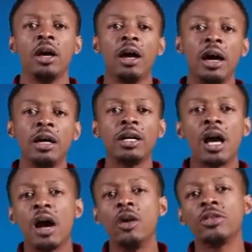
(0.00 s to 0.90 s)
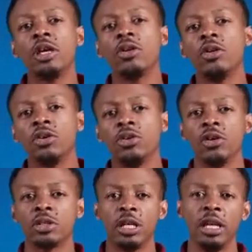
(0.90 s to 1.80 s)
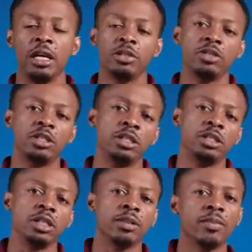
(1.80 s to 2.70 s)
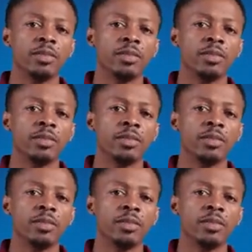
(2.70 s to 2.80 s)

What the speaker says: and how they conduct electricity.